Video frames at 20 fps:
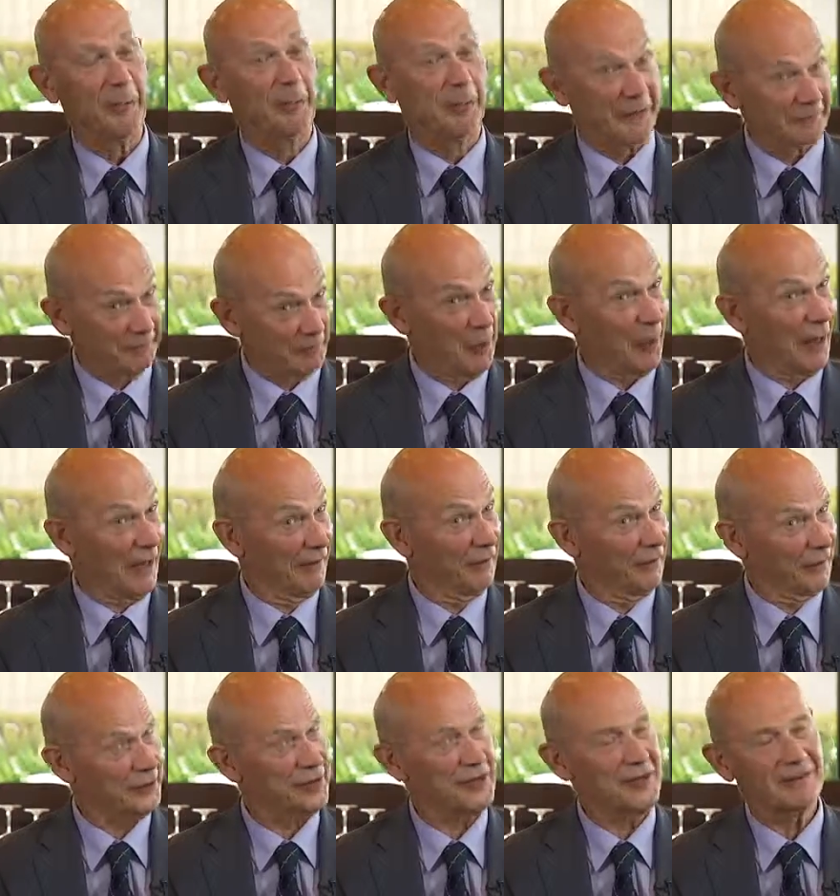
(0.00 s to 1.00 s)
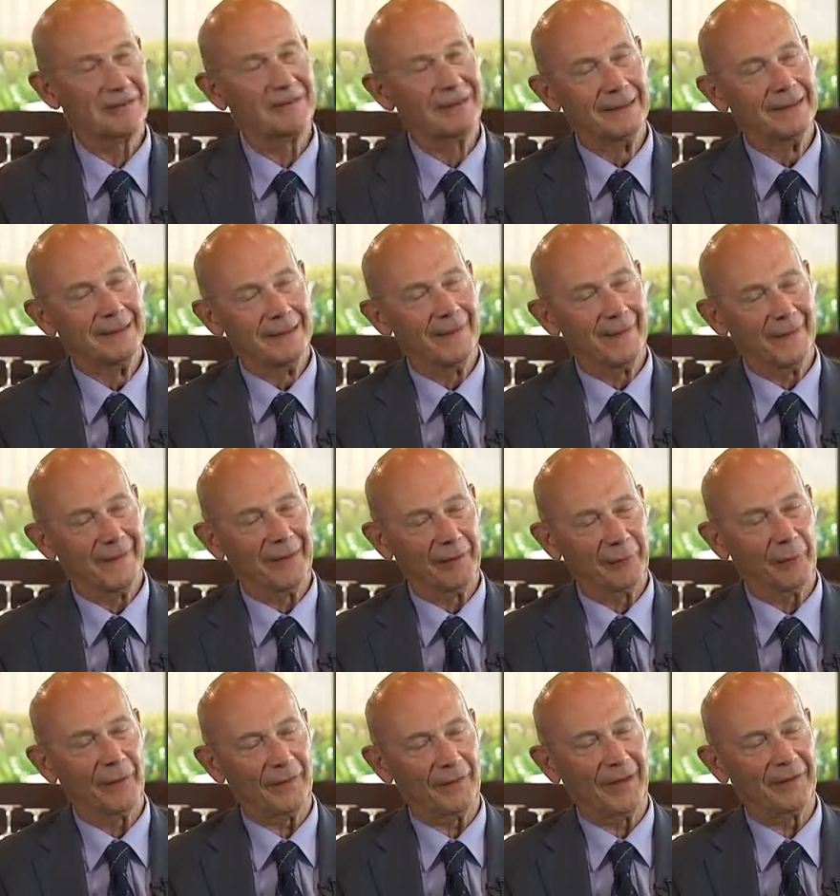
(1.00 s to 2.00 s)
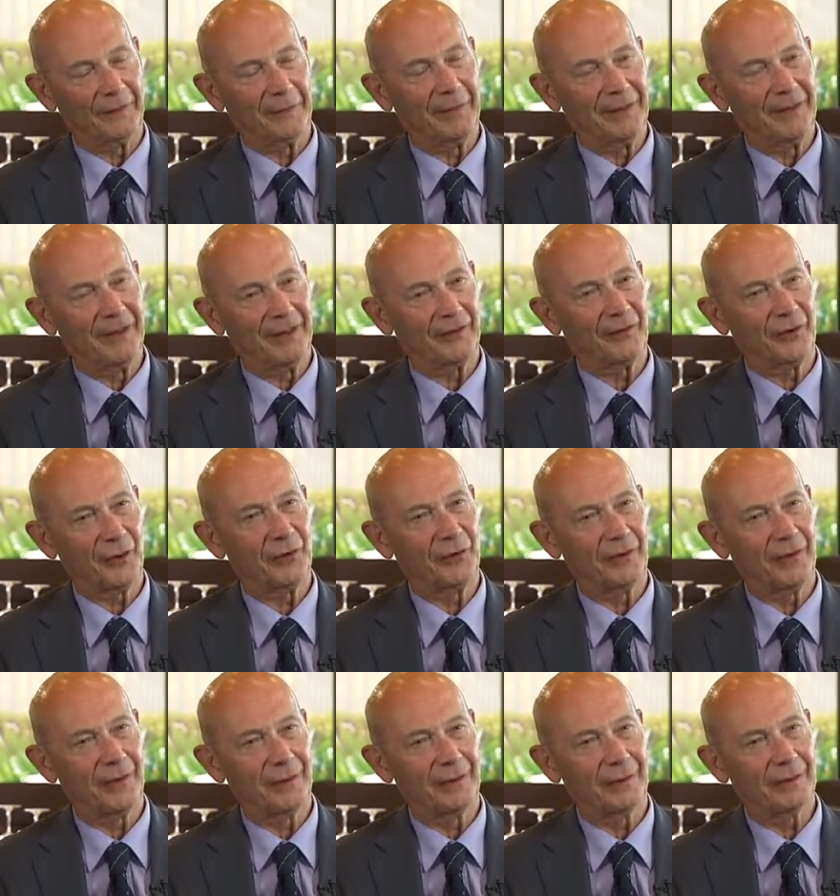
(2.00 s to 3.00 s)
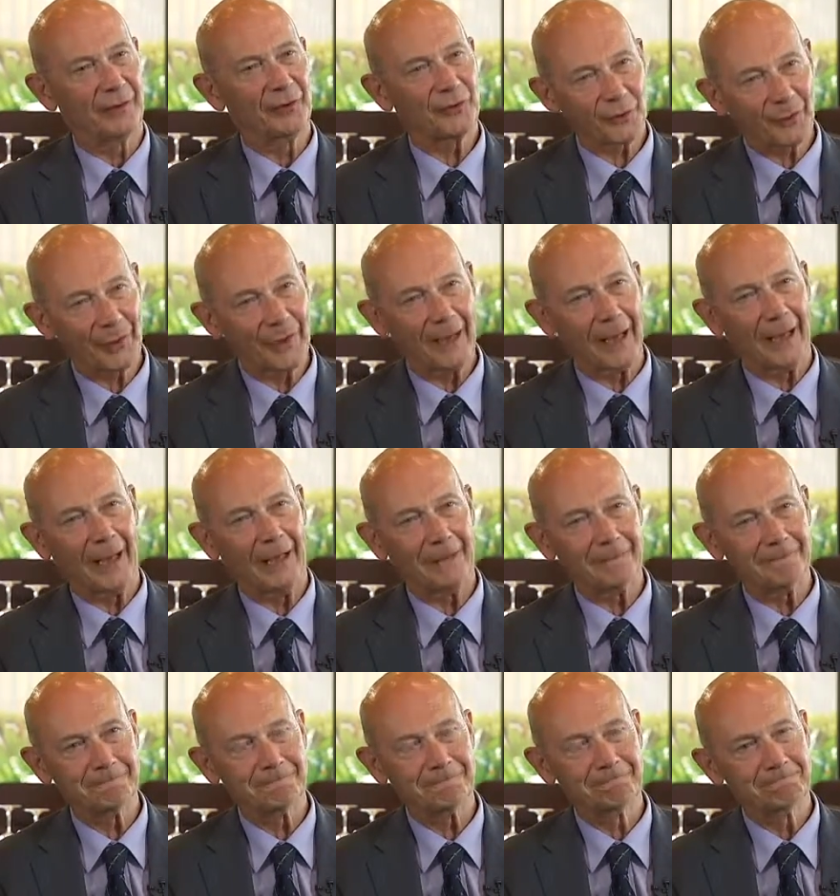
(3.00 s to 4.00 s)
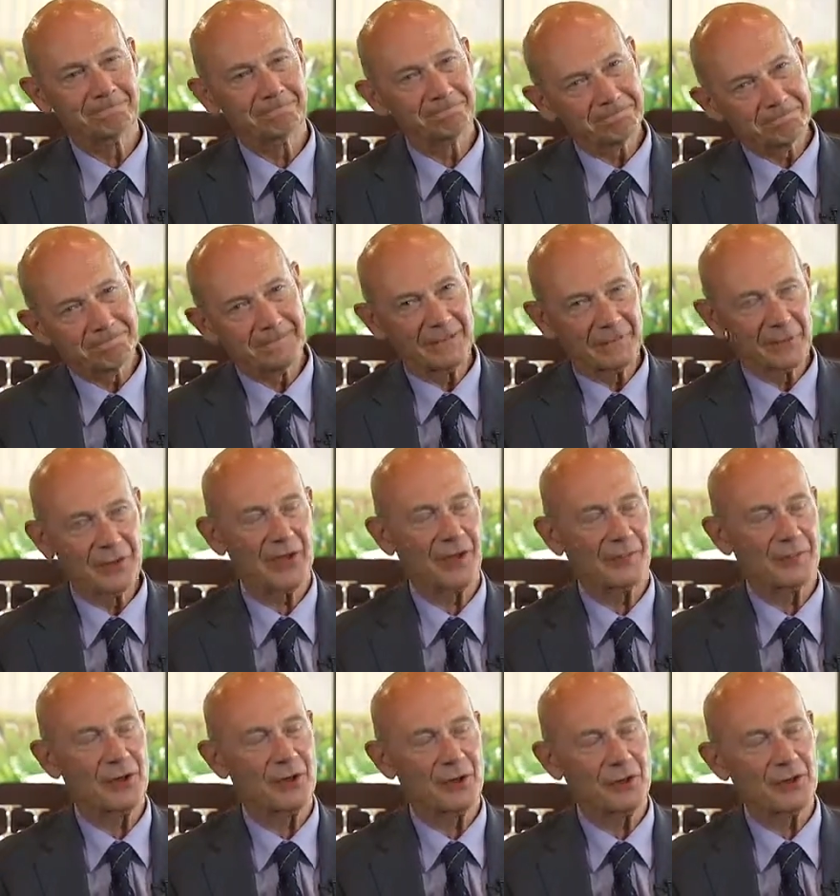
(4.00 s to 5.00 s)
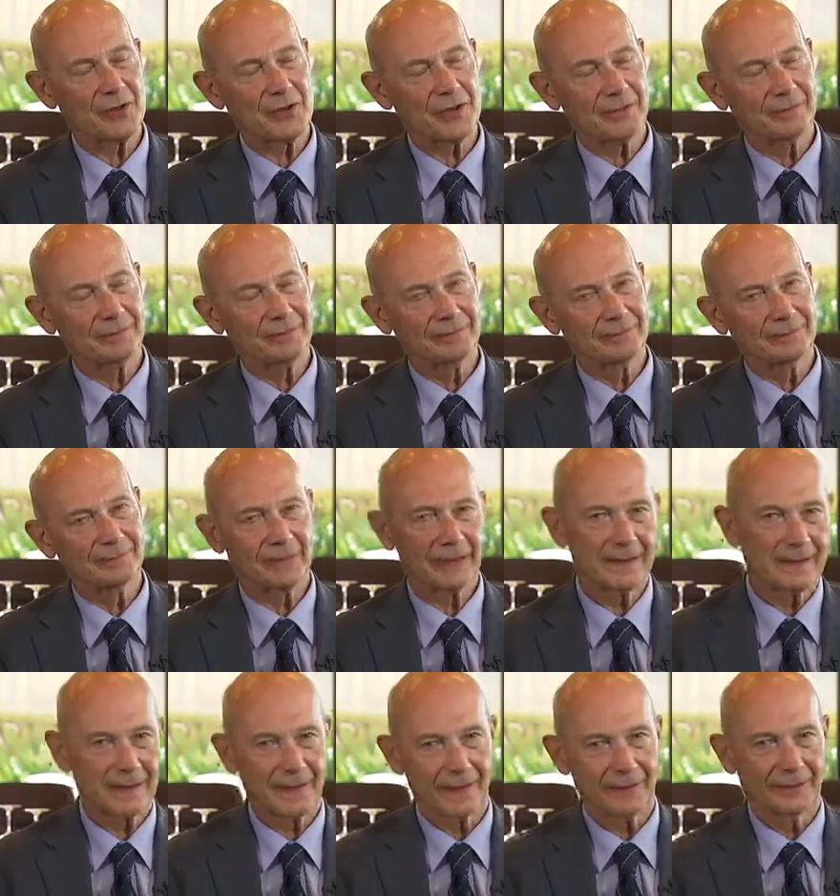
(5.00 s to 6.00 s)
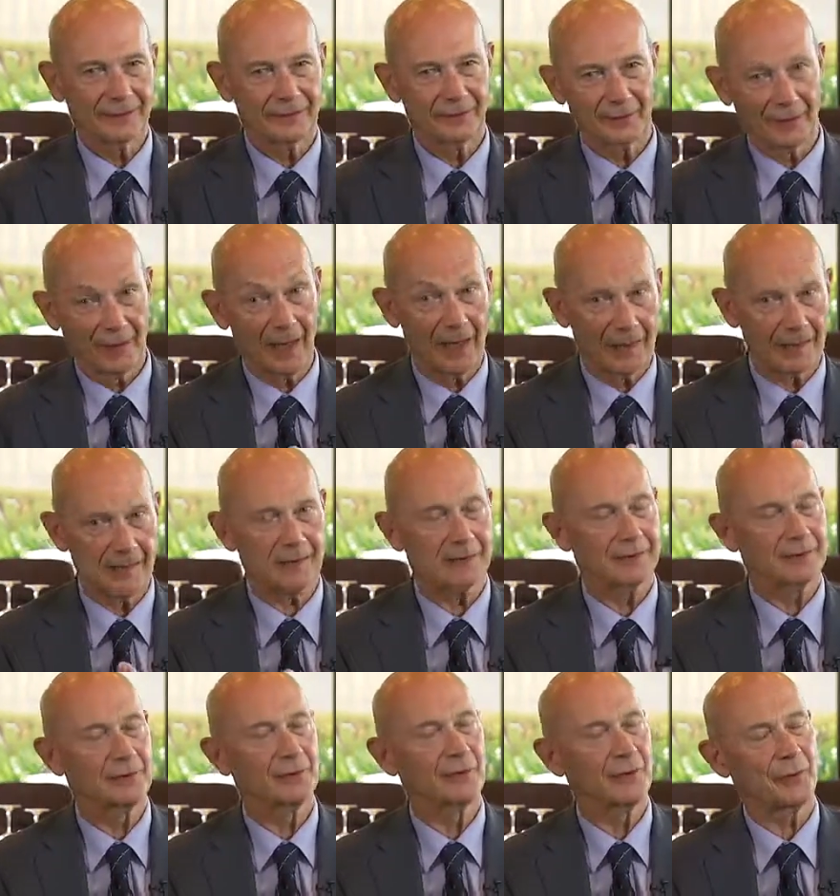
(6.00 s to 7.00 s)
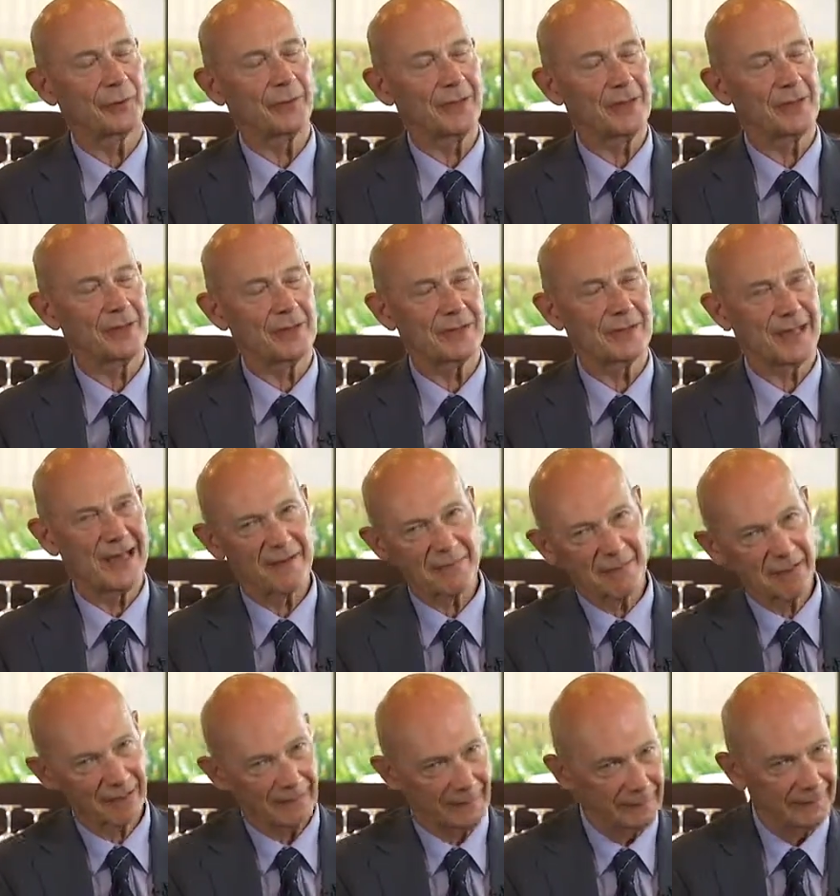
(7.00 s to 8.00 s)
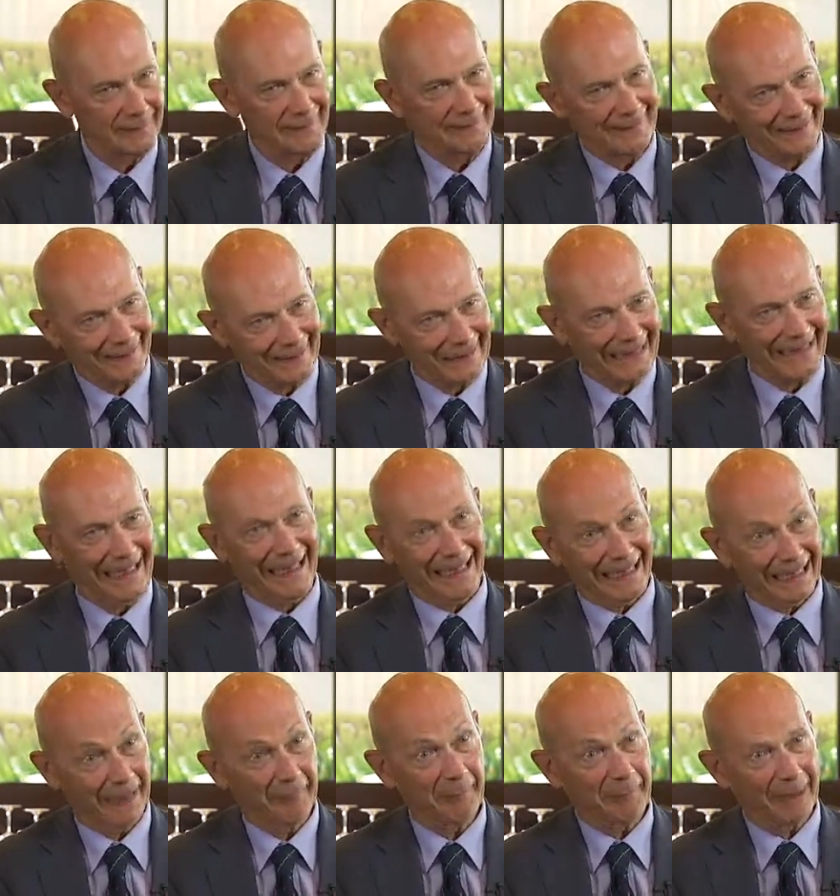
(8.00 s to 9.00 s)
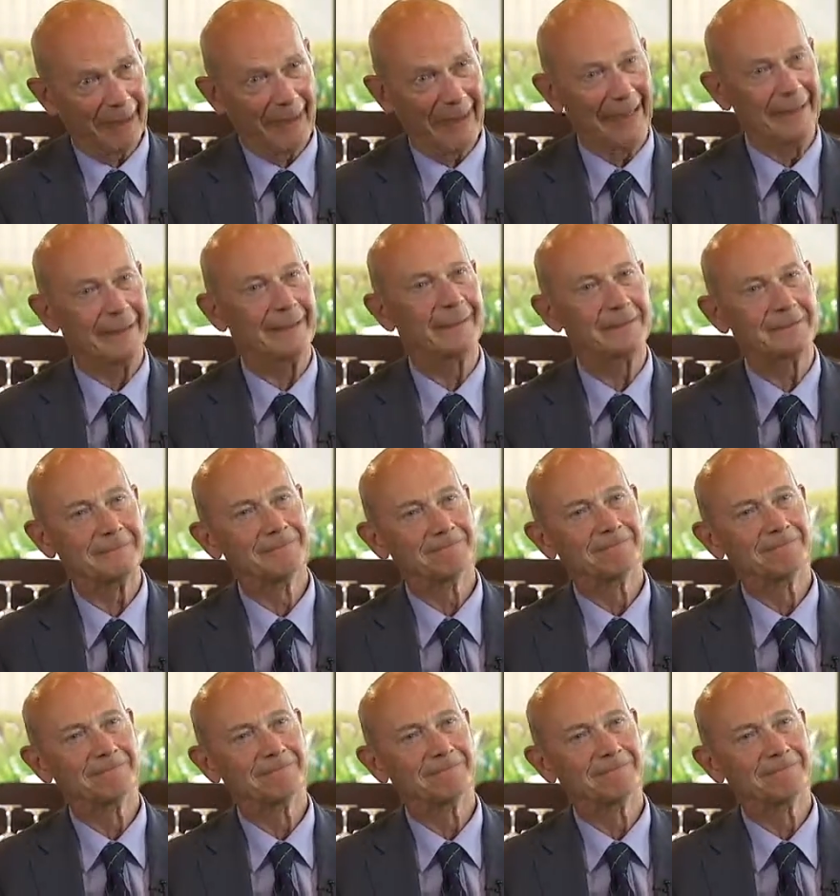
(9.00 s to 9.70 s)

a bit more efforts than what has been done so far. Australia, for some years, let's say for the last 2 or 3 years, has been lagging behind